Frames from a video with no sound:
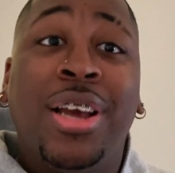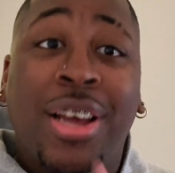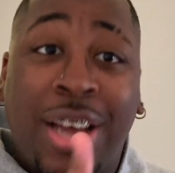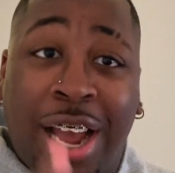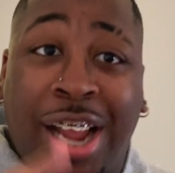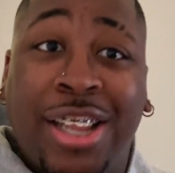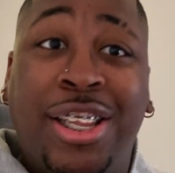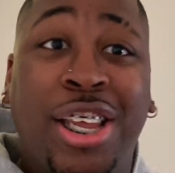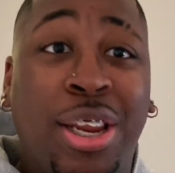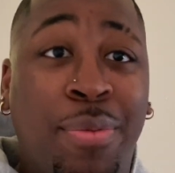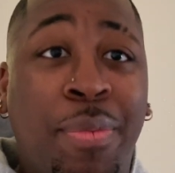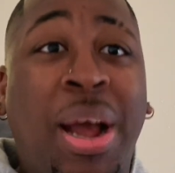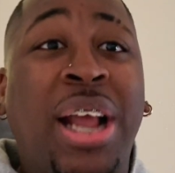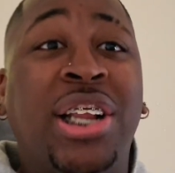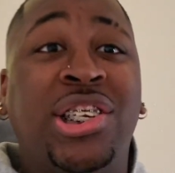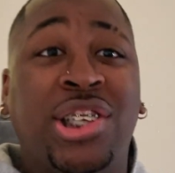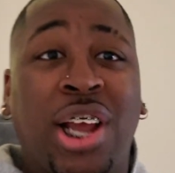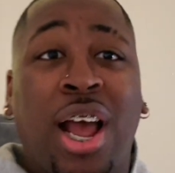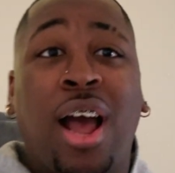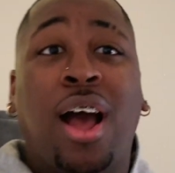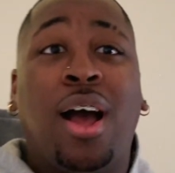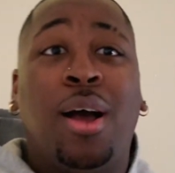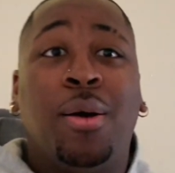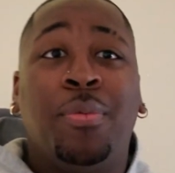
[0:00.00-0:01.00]
I did my
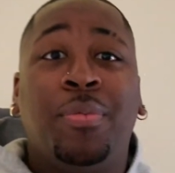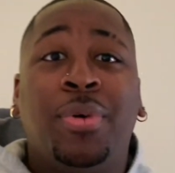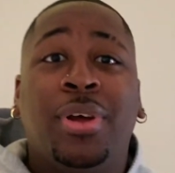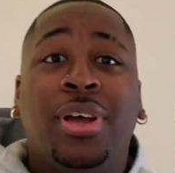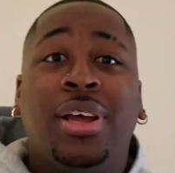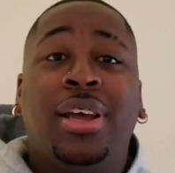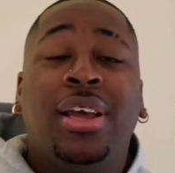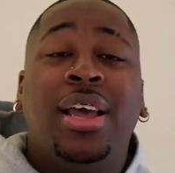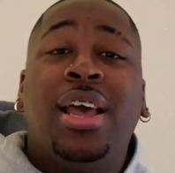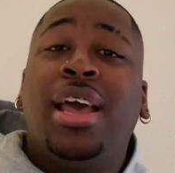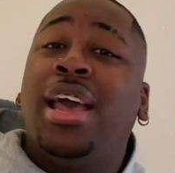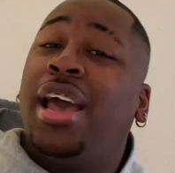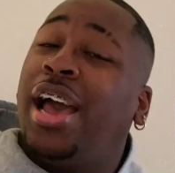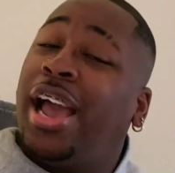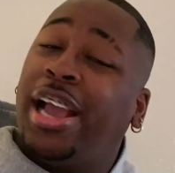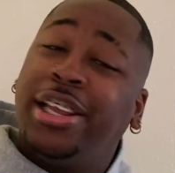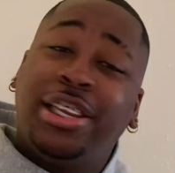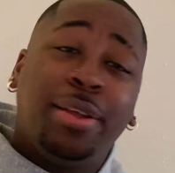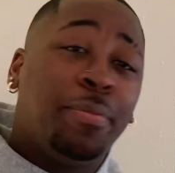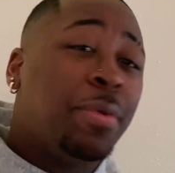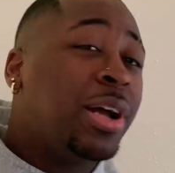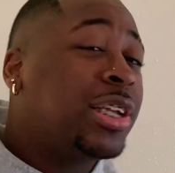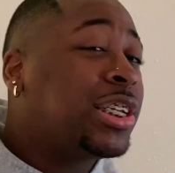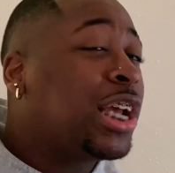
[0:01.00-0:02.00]
job.
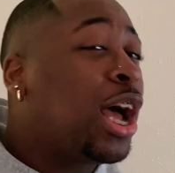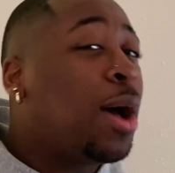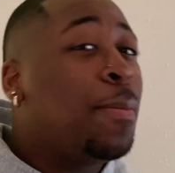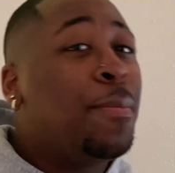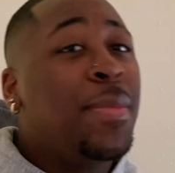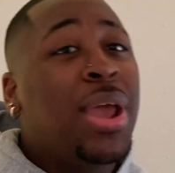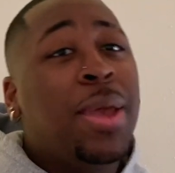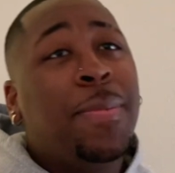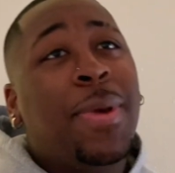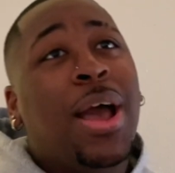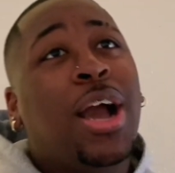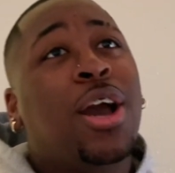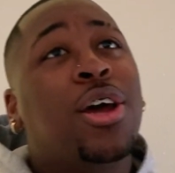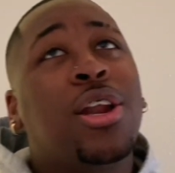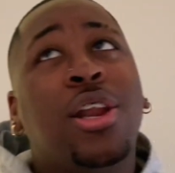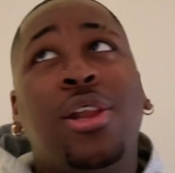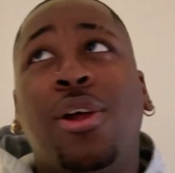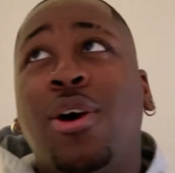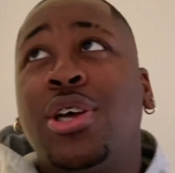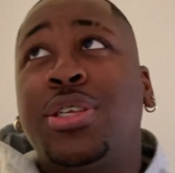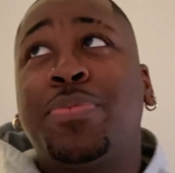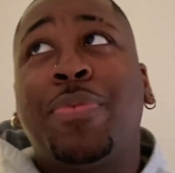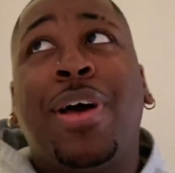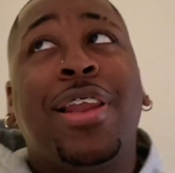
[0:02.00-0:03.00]
Maybe I could have
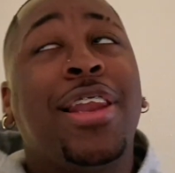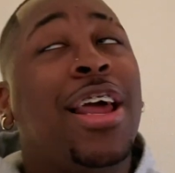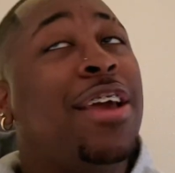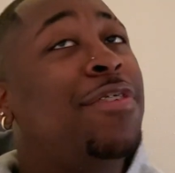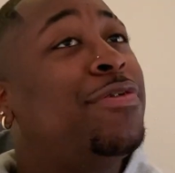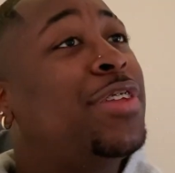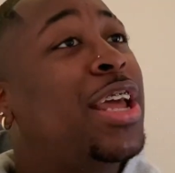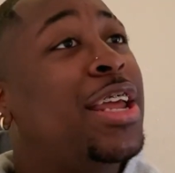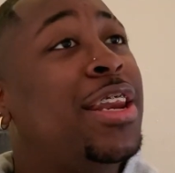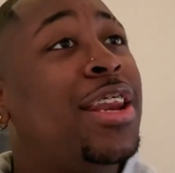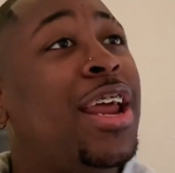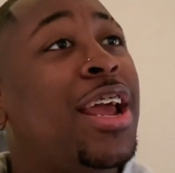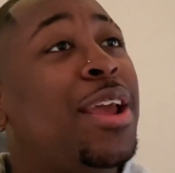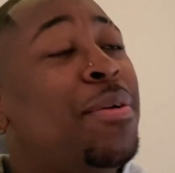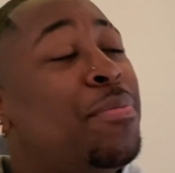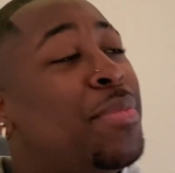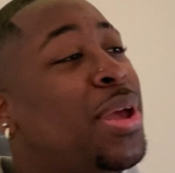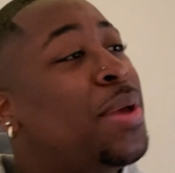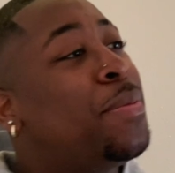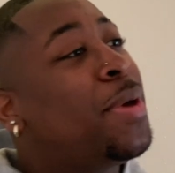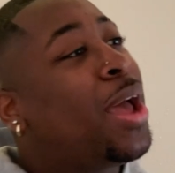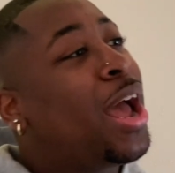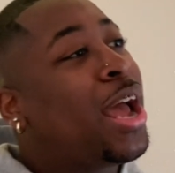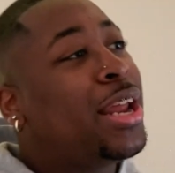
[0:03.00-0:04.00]
lost my life that night.
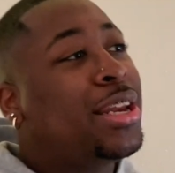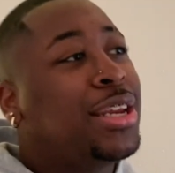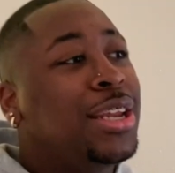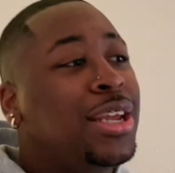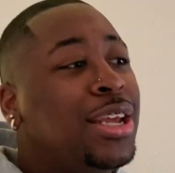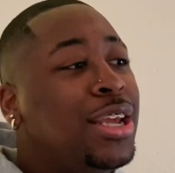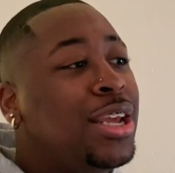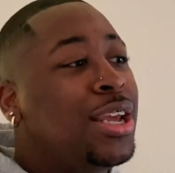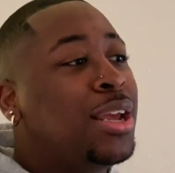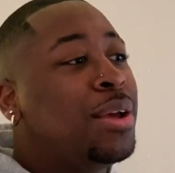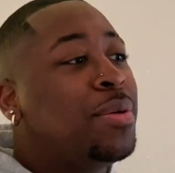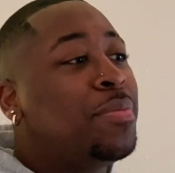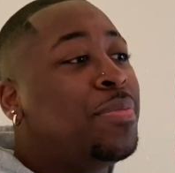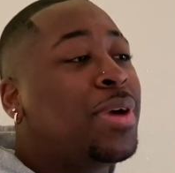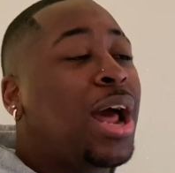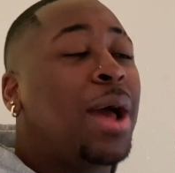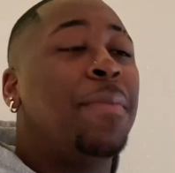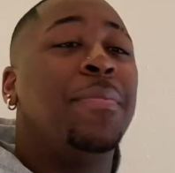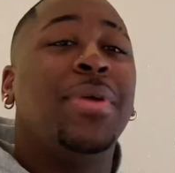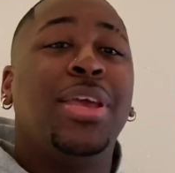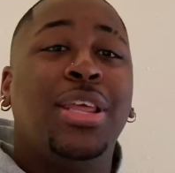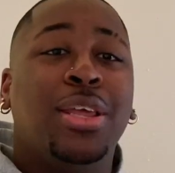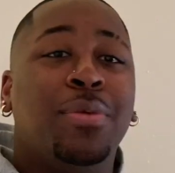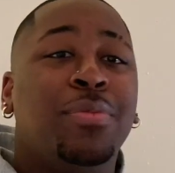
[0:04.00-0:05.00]
Maybe I did. But I
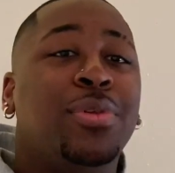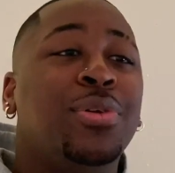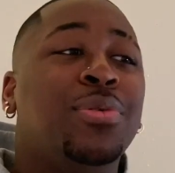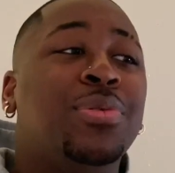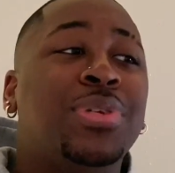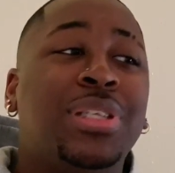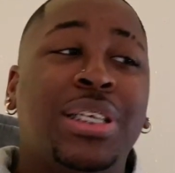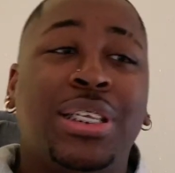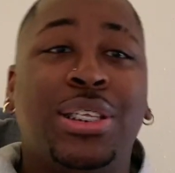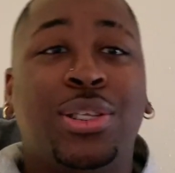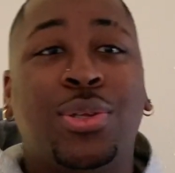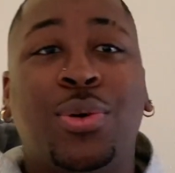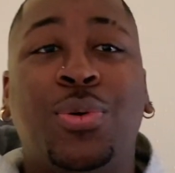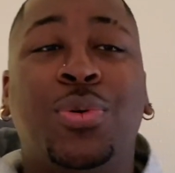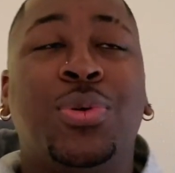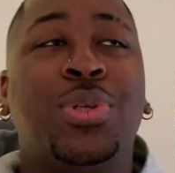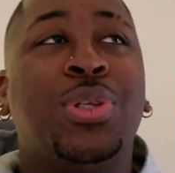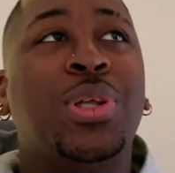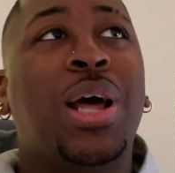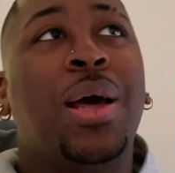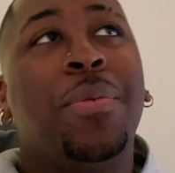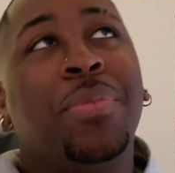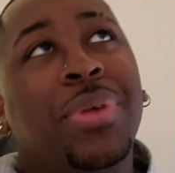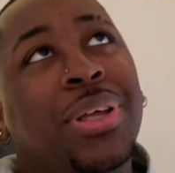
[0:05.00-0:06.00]
made him lose his soul.
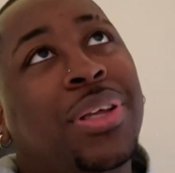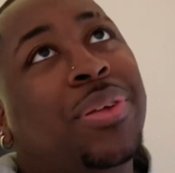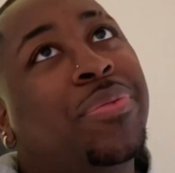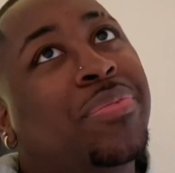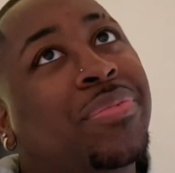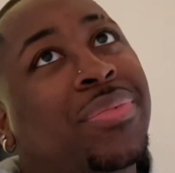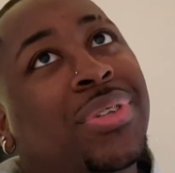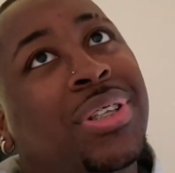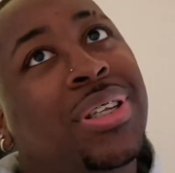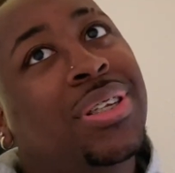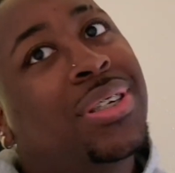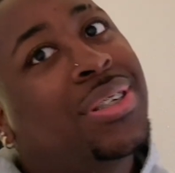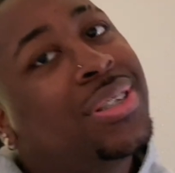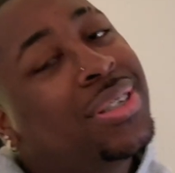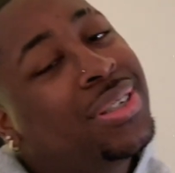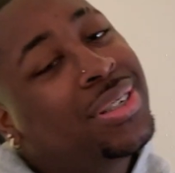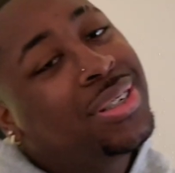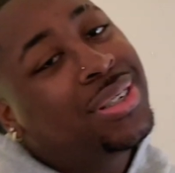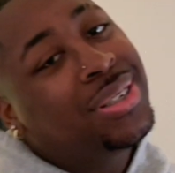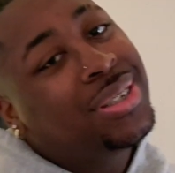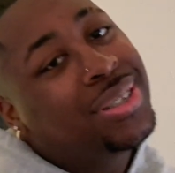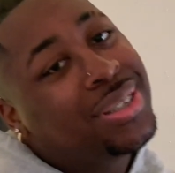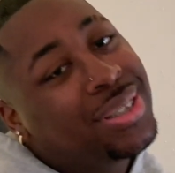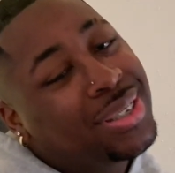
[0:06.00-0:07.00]
So, I mean,
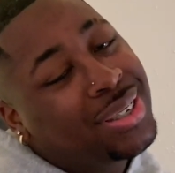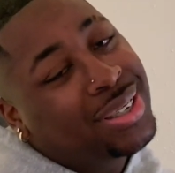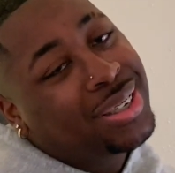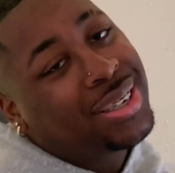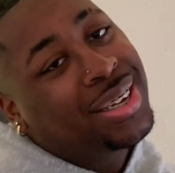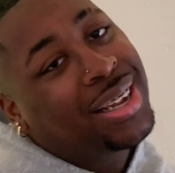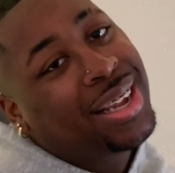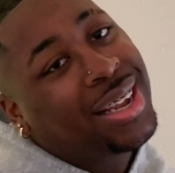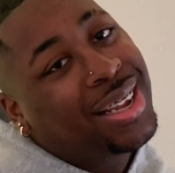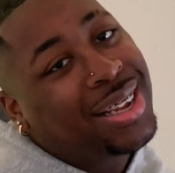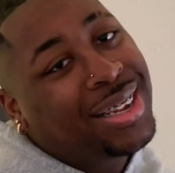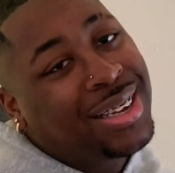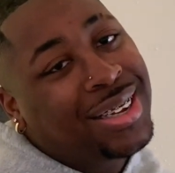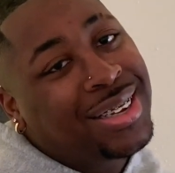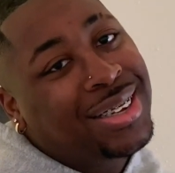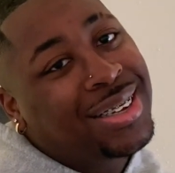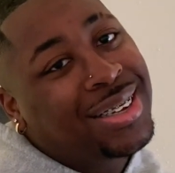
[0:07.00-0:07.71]
hey.